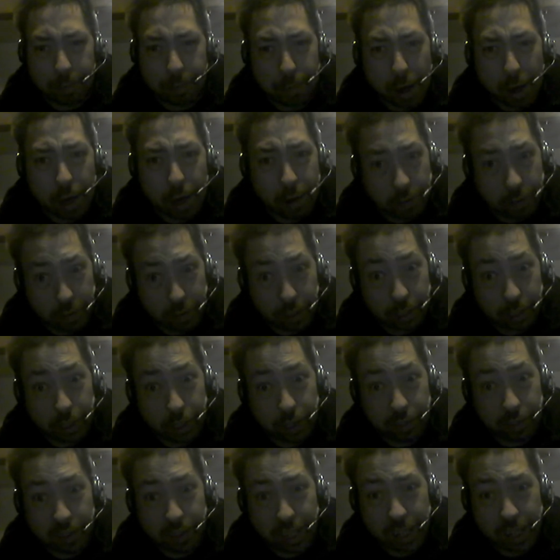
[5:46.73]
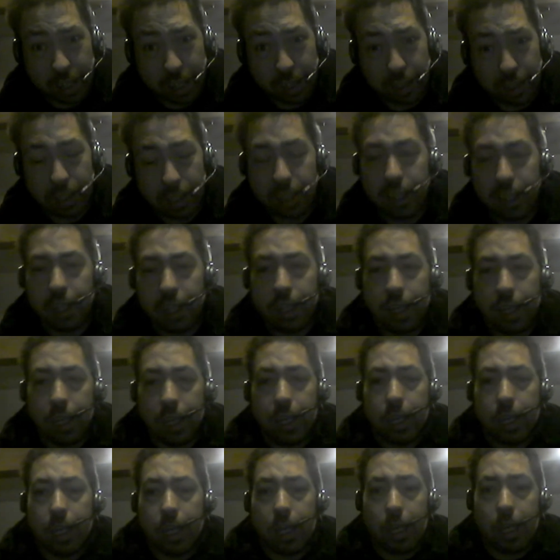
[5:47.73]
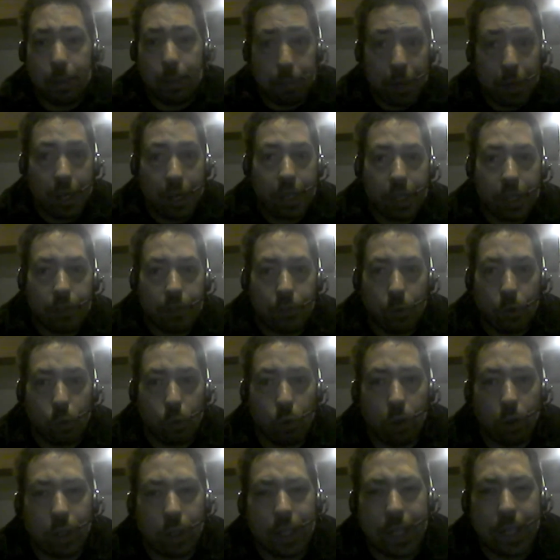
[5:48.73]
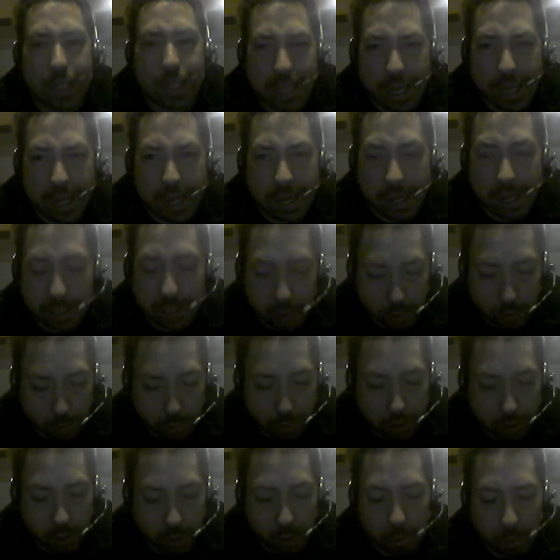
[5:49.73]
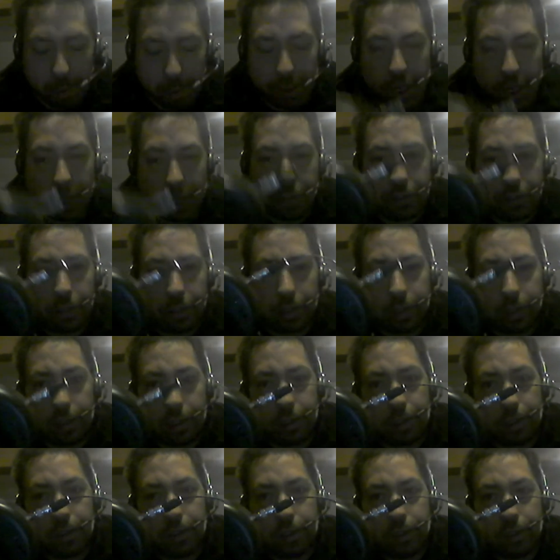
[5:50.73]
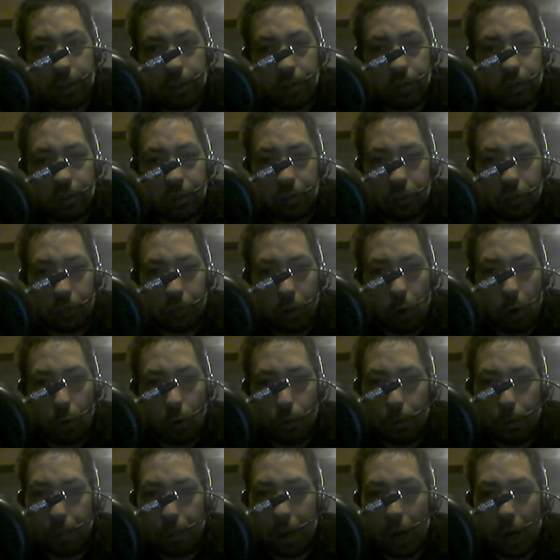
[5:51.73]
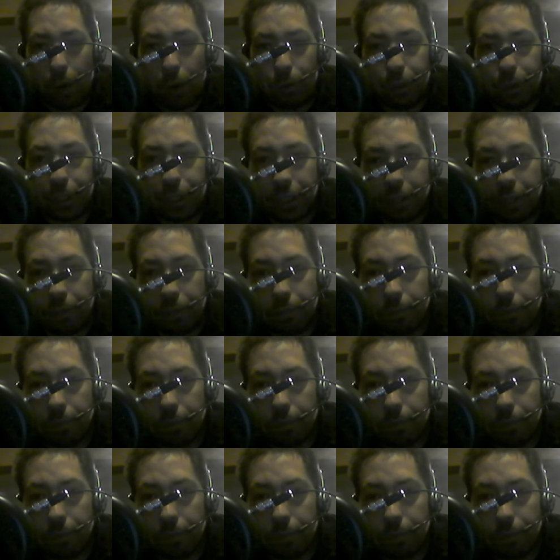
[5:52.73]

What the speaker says: bought a really good antenna, it might even work again. I don't know, but I think that this is just overpowering it.